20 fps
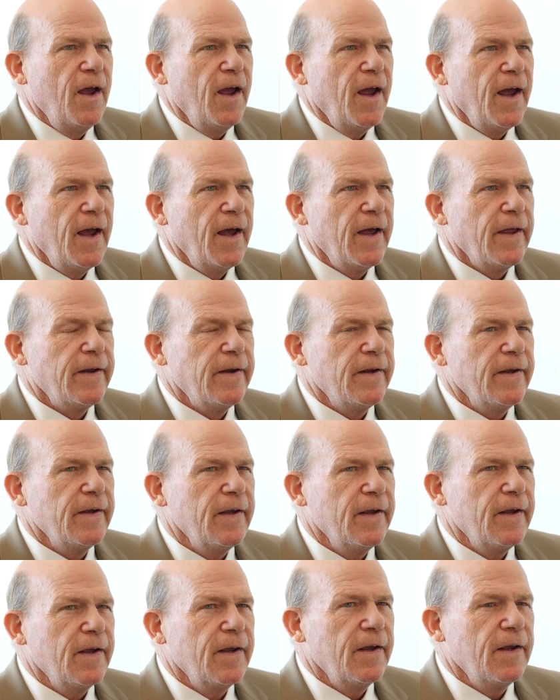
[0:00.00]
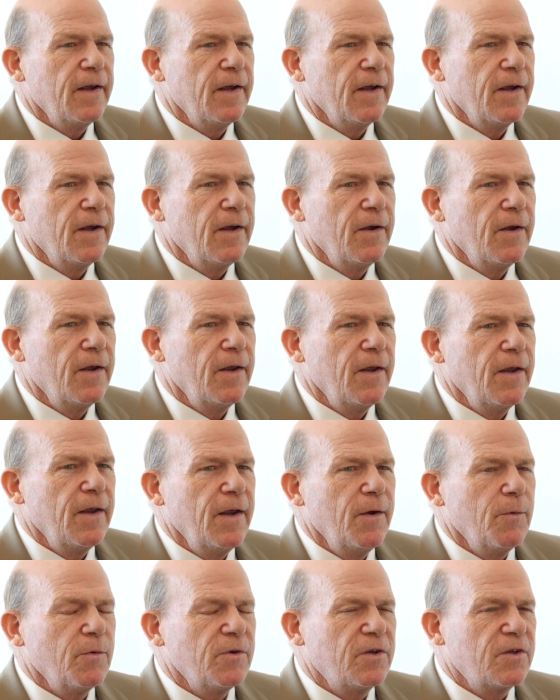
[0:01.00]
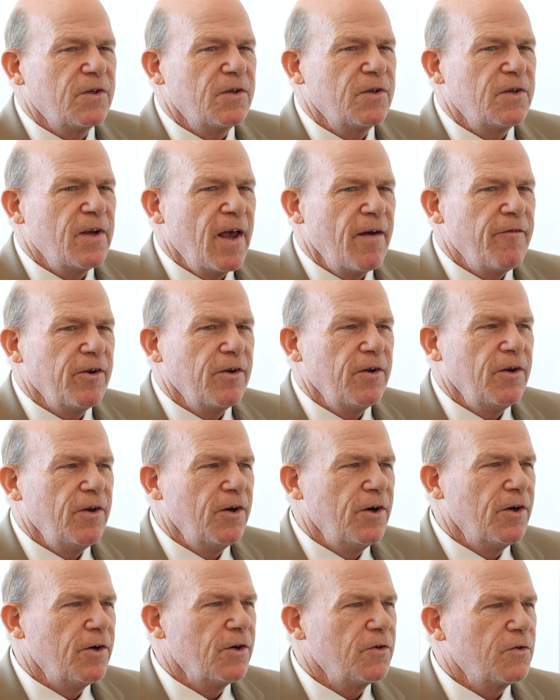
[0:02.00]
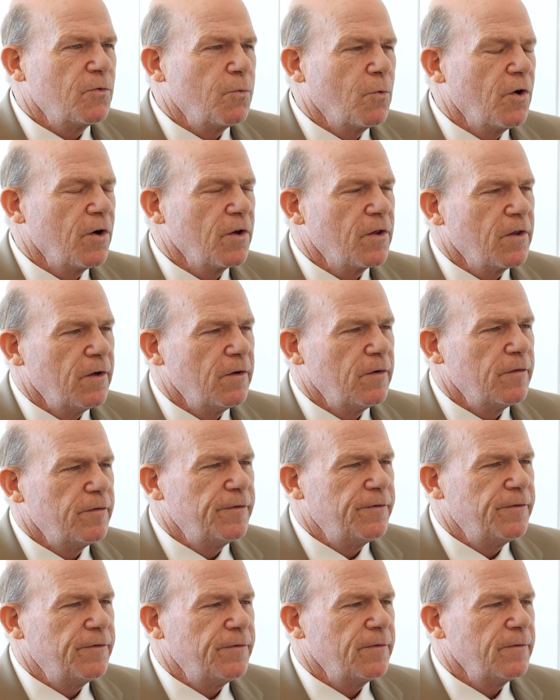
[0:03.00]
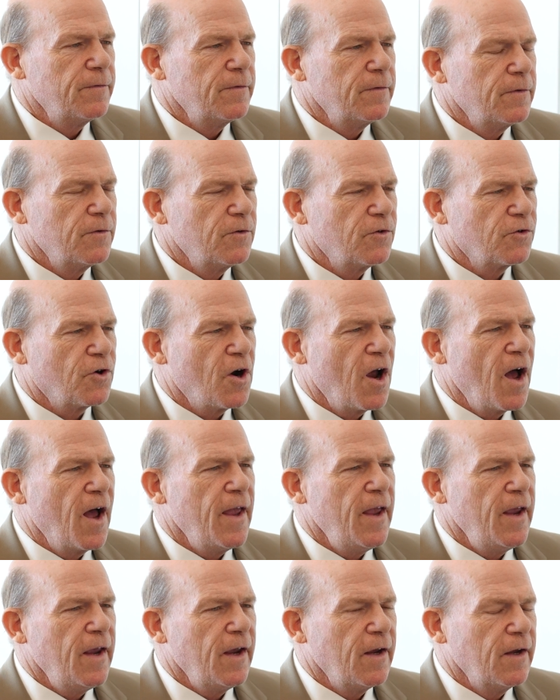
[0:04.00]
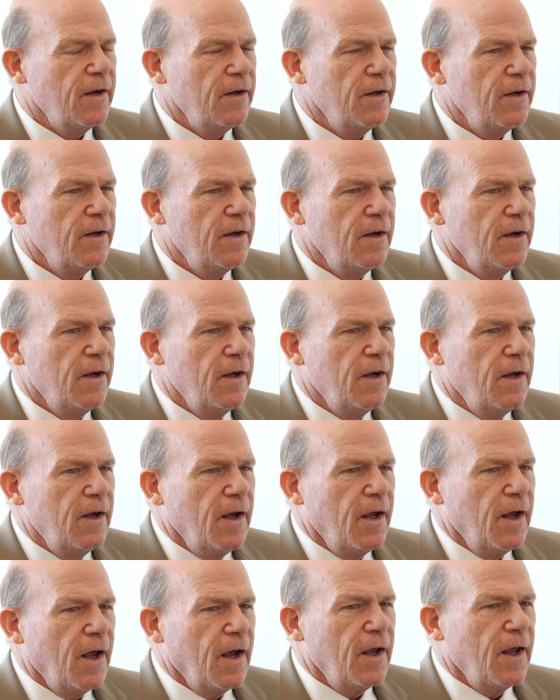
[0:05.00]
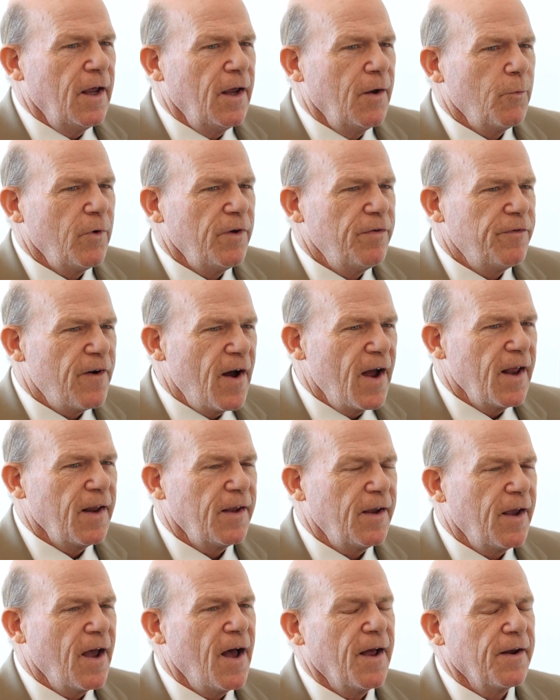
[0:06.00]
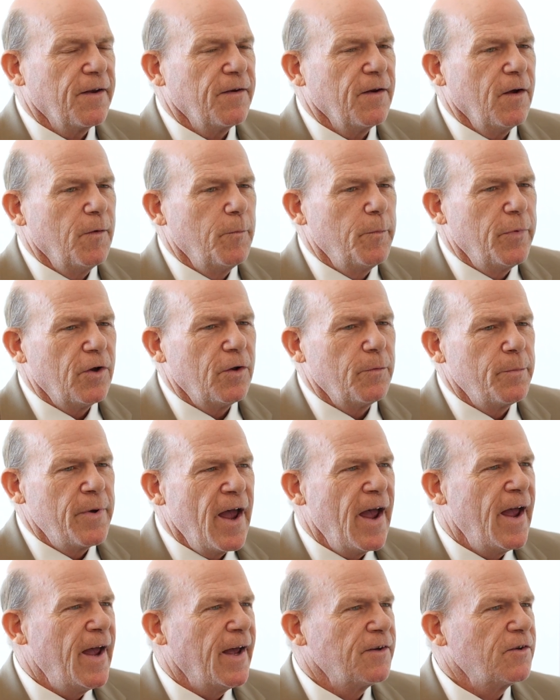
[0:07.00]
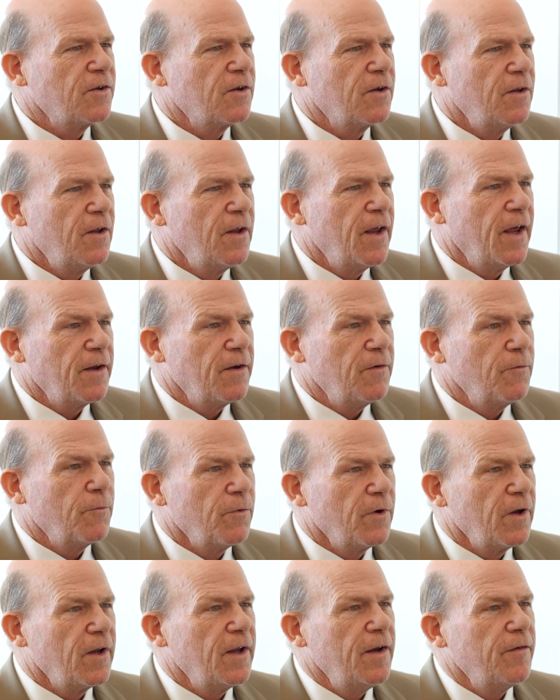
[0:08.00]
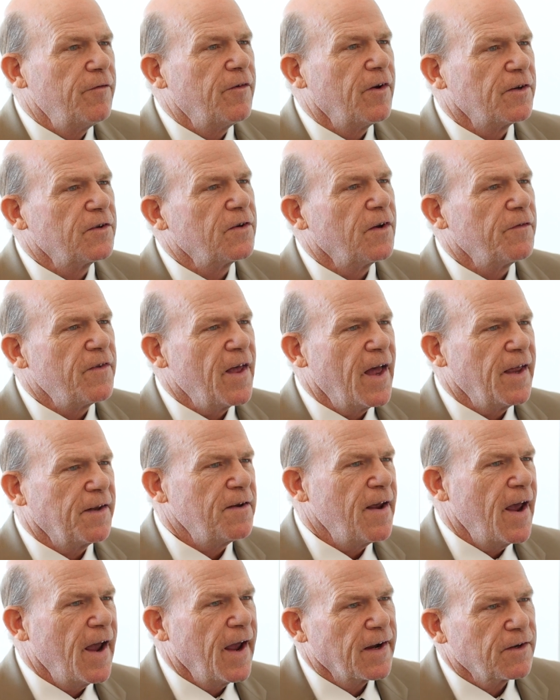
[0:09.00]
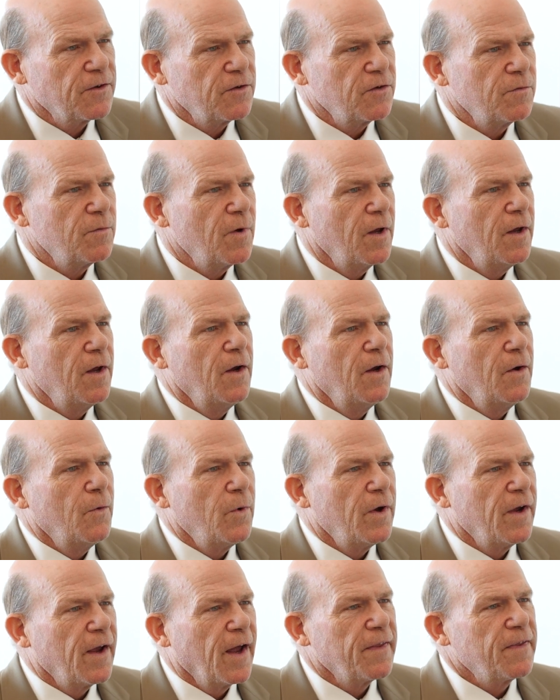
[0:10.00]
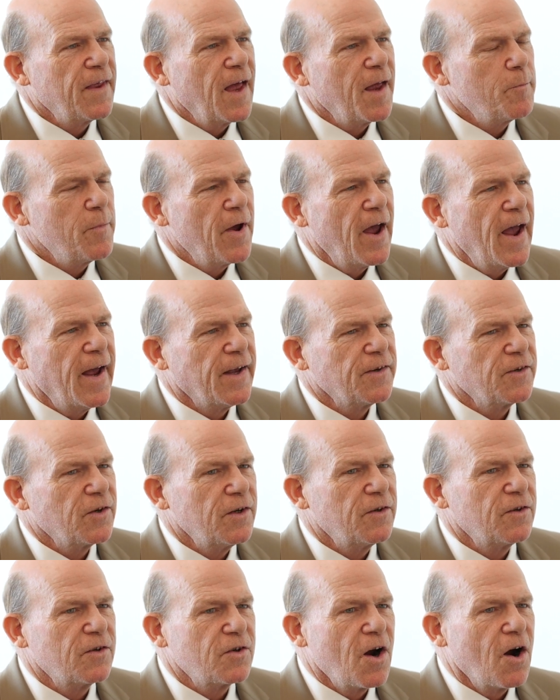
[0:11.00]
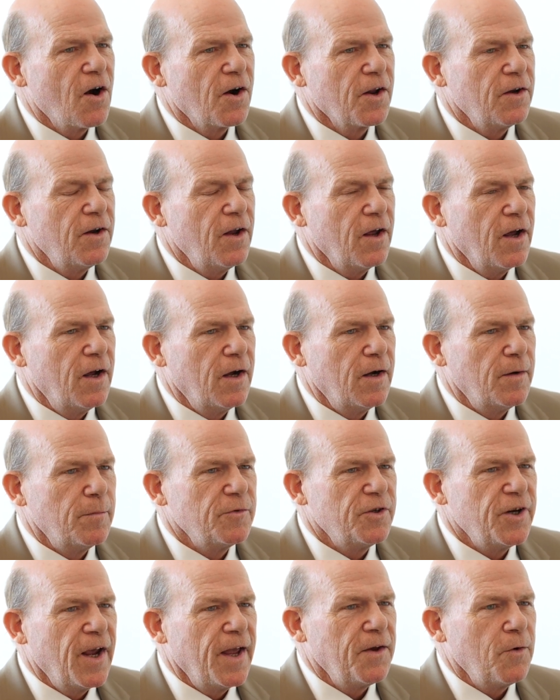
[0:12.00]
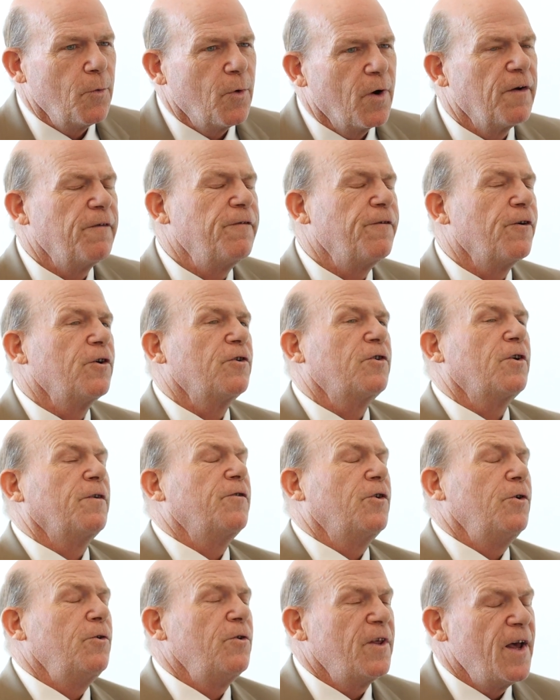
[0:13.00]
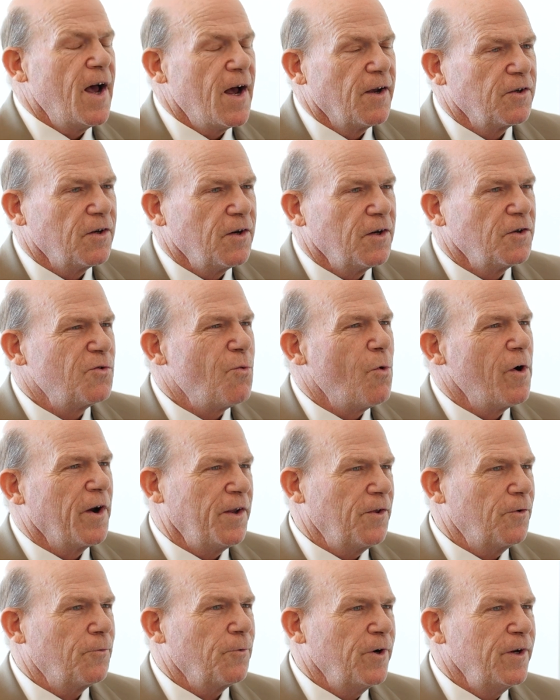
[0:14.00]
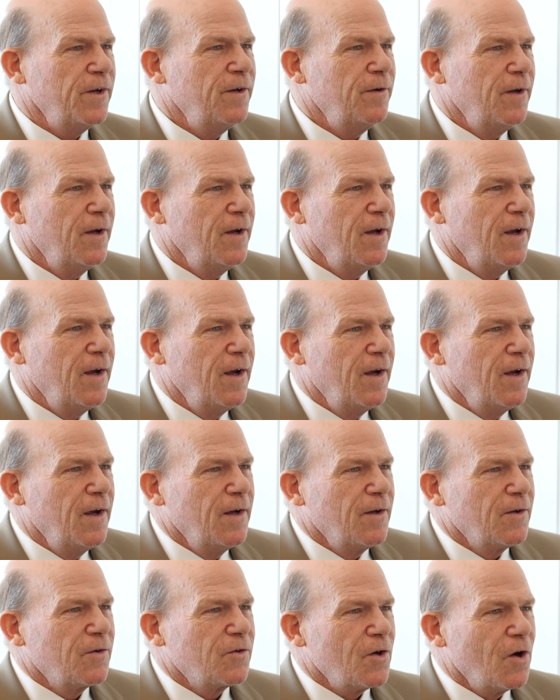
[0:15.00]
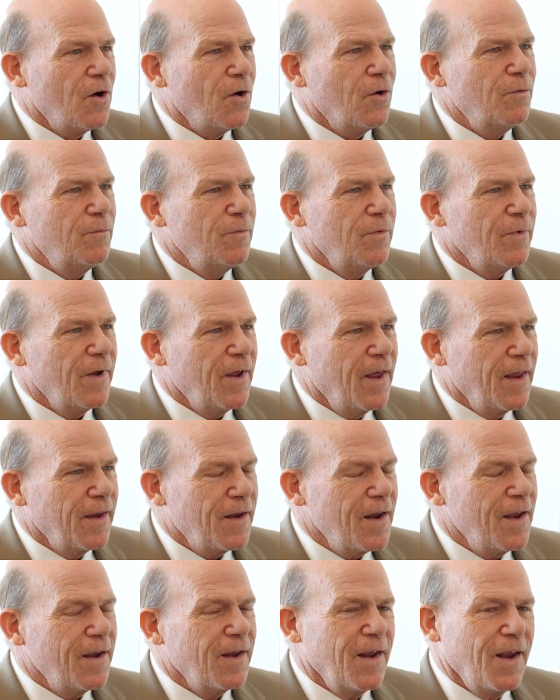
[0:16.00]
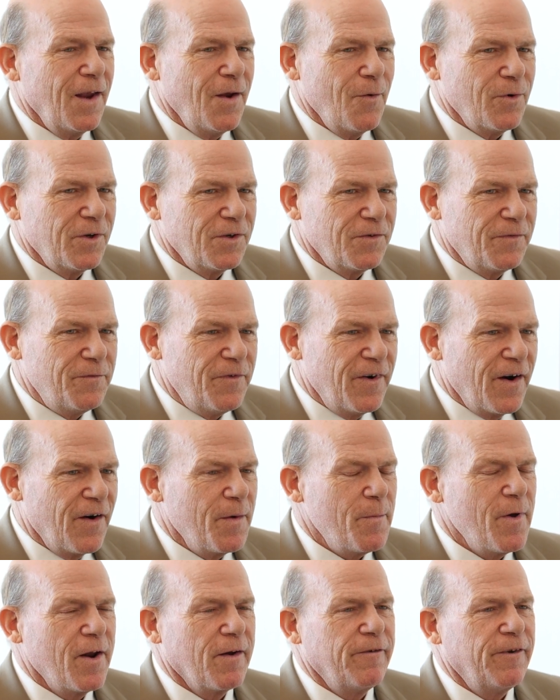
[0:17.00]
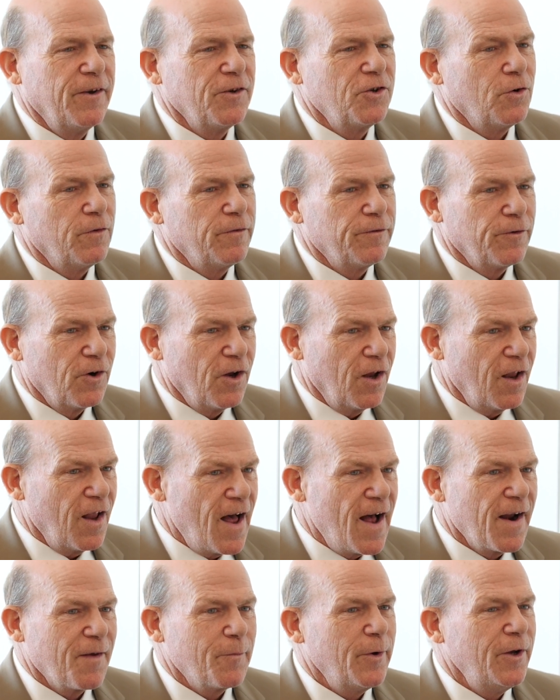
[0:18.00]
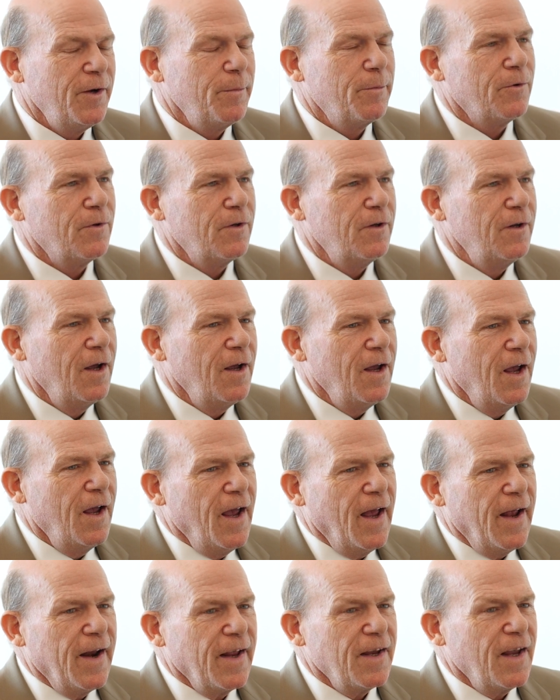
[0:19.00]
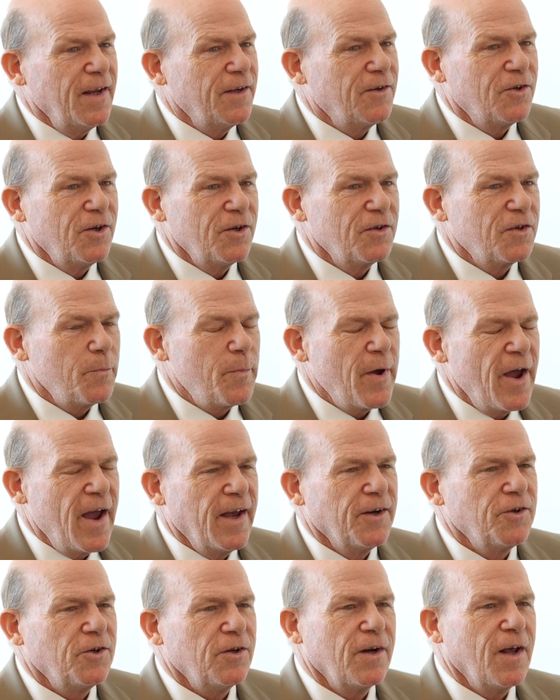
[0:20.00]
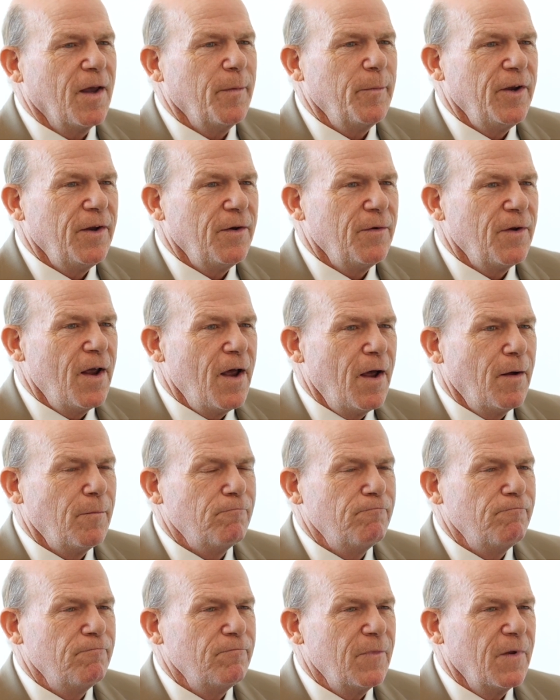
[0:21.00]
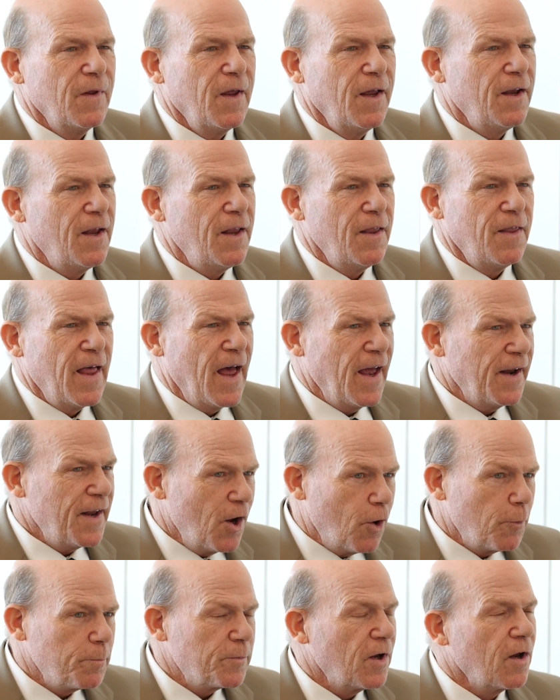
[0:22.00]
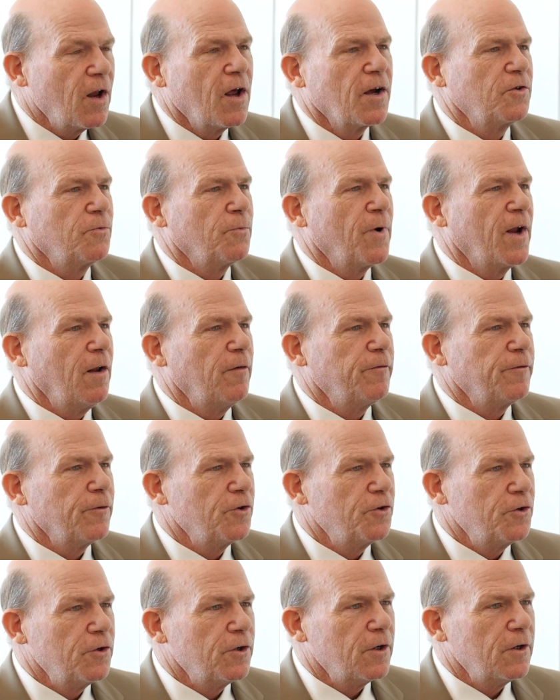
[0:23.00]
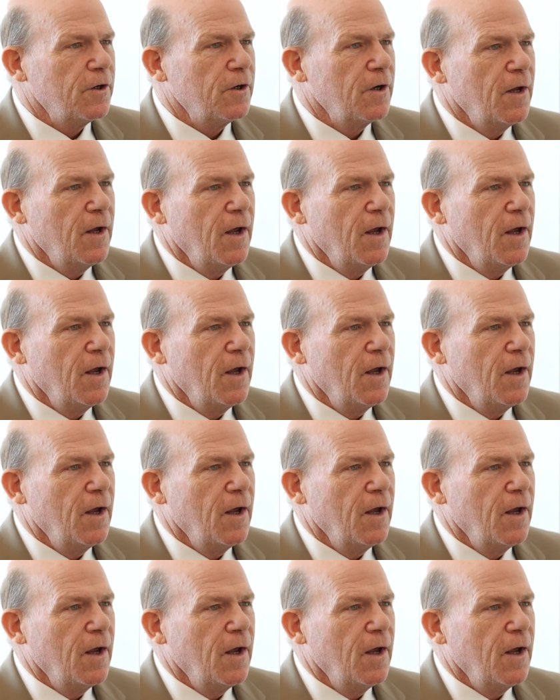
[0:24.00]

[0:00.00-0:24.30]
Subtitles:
And it was 7 years worth of trying, and we finally got a bill passed that relieved us of that tax. We got that passed. It started January 1st of 2023. So it was very beneficial for a lot of people, and it's just a passion. I mean, that helped Deluxe Rental for sure.